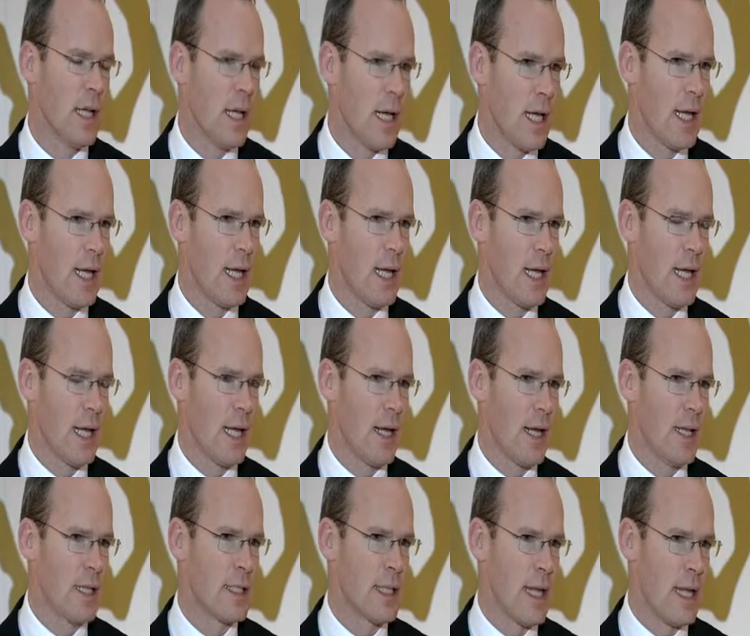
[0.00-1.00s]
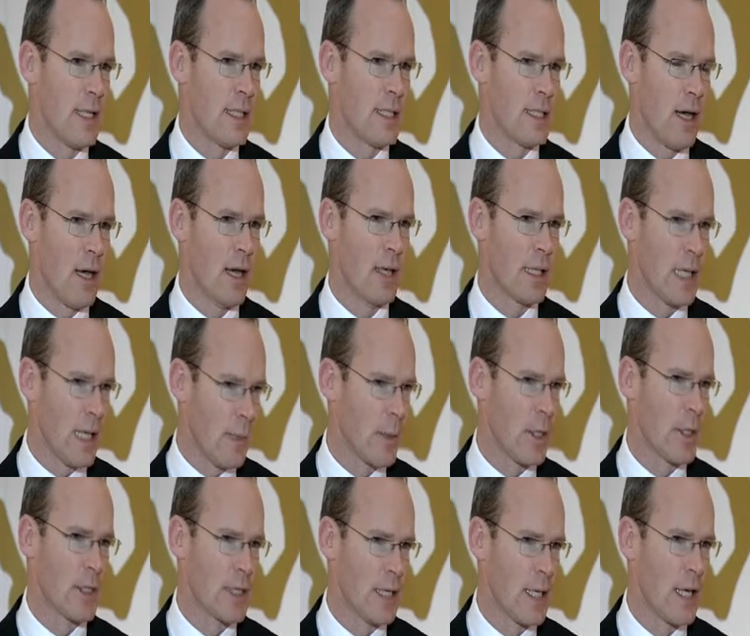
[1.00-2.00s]
And I intend on
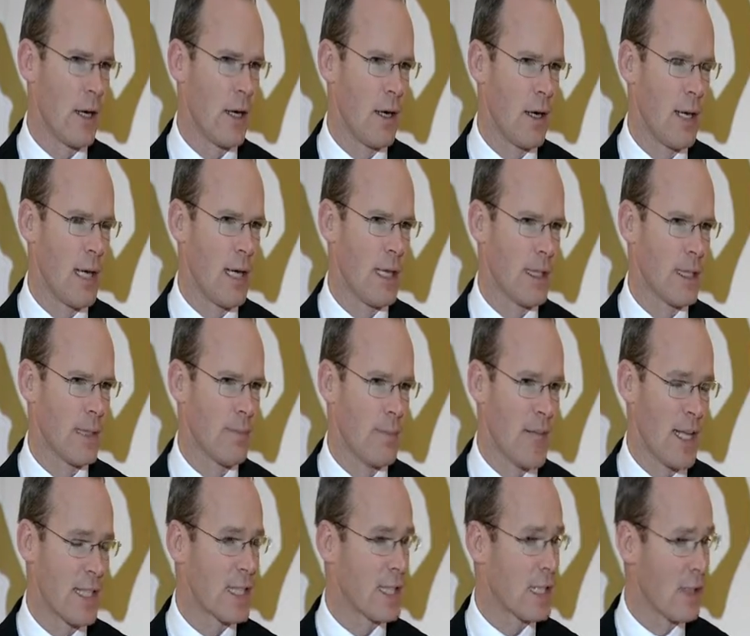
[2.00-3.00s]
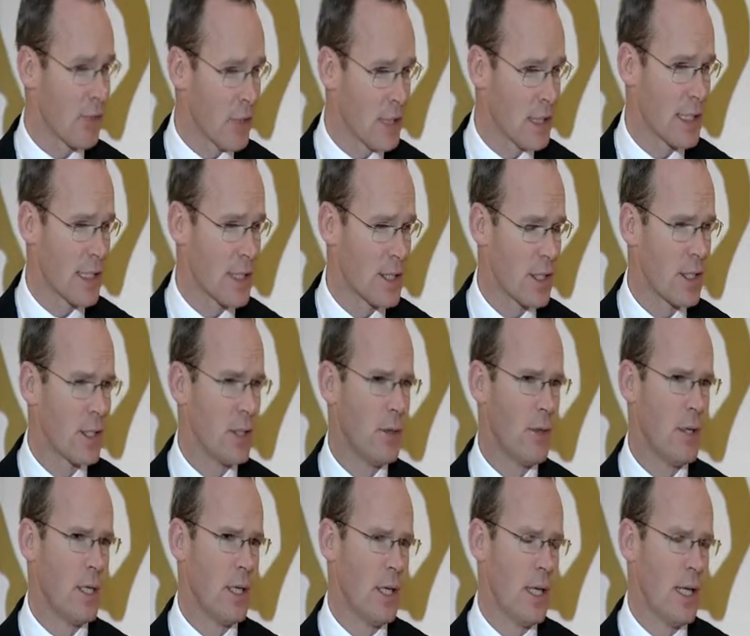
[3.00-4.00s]
keeping us there. And that's a difficult thing to
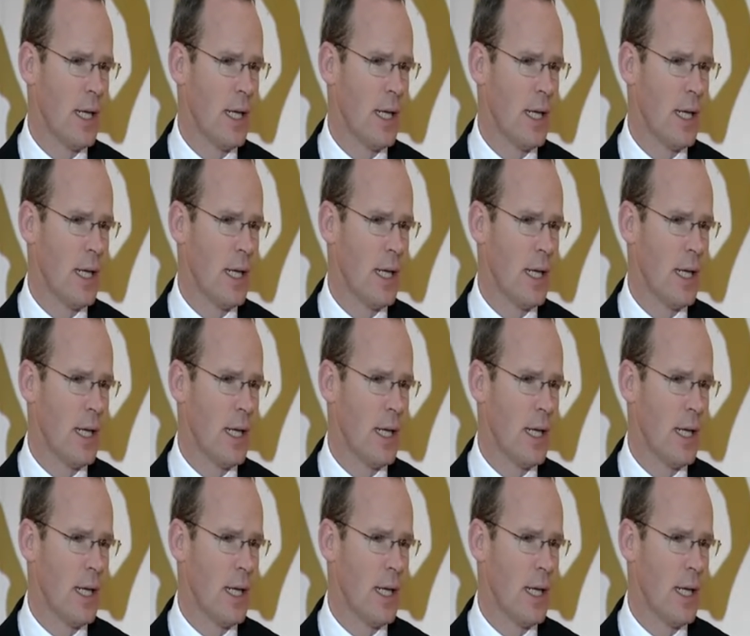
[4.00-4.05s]
do,